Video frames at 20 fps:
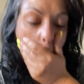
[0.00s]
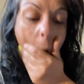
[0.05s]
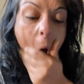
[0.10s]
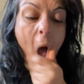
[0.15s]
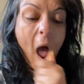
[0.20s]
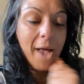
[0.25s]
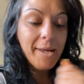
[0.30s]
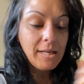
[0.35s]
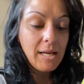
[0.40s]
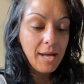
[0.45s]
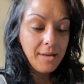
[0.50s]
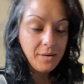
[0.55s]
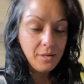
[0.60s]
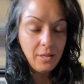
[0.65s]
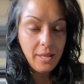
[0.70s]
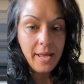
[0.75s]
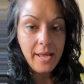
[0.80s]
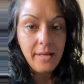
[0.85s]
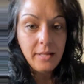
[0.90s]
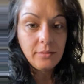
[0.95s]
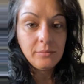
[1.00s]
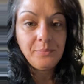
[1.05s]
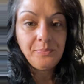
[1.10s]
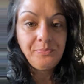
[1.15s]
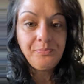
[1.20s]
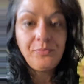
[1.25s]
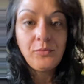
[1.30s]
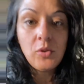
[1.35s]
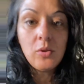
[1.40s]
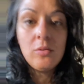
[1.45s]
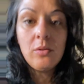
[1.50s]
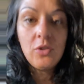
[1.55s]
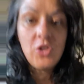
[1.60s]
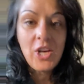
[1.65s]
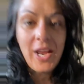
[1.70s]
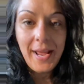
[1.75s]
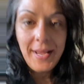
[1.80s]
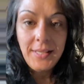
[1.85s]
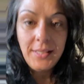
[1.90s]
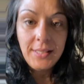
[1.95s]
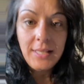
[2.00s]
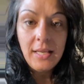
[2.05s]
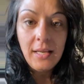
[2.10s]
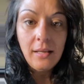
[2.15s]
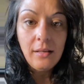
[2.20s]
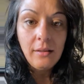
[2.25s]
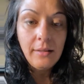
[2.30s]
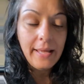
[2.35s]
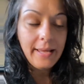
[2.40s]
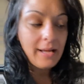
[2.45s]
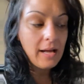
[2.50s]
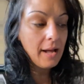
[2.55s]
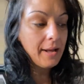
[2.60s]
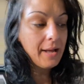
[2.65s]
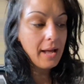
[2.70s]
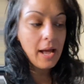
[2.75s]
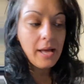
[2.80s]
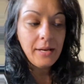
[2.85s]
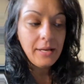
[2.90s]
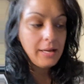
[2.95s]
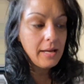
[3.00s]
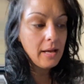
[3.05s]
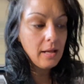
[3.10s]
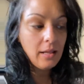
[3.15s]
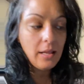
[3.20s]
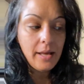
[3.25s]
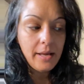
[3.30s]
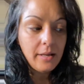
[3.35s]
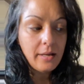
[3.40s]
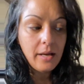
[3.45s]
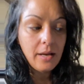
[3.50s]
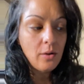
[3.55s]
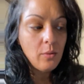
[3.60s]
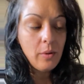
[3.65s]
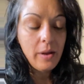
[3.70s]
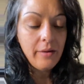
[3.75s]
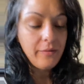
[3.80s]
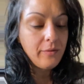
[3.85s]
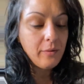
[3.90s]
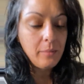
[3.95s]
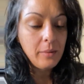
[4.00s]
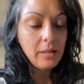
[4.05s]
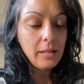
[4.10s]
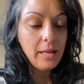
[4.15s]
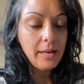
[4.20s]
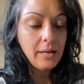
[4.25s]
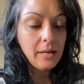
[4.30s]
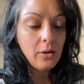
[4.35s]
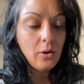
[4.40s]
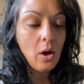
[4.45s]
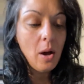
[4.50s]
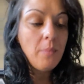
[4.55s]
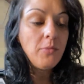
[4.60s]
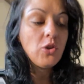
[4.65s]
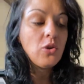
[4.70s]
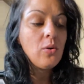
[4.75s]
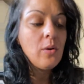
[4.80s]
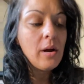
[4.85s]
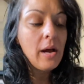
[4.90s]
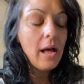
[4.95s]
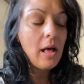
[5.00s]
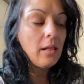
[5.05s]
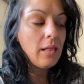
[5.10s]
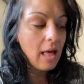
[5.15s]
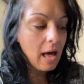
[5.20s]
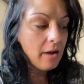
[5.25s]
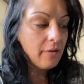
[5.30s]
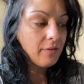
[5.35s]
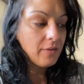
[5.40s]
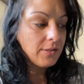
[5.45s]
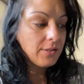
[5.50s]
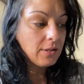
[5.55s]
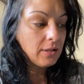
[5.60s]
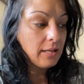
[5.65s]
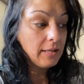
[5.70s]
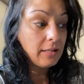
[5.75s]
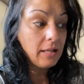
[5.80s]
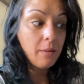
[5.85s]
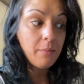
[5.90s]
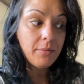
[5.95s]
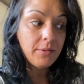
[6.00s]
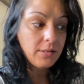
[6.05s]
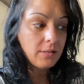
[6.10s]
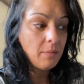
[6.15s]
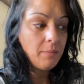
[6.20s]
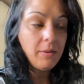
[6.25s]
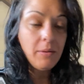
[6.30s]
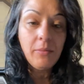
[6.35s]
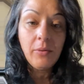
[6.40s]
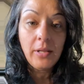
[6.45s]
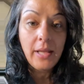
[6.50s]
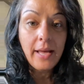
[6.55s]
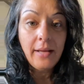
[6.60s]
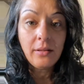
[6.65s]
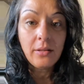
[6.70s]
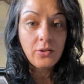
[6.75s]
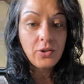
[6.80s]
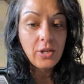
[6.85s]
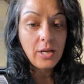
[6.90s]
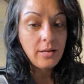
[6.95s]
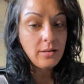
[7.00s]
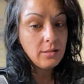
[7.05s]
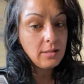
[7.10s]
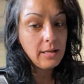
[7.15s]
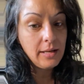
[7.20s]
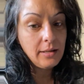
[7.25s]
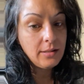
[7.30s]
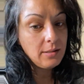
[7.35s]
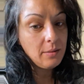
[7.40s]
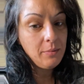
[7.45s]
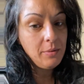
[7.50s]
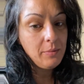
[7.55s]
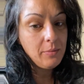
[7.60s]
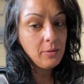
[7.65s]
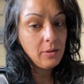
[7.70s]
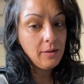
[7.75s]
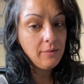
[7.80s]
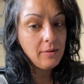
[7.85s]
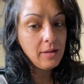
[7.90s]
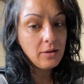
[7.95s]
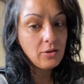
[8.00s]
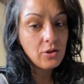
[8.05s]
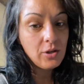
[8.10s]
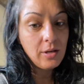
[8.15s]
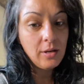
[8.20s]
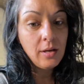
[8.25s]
kind of like chasing, like I kind of get away from me, like I'm sure a lot of us are like that, but some people like the chase, like some people love that shit.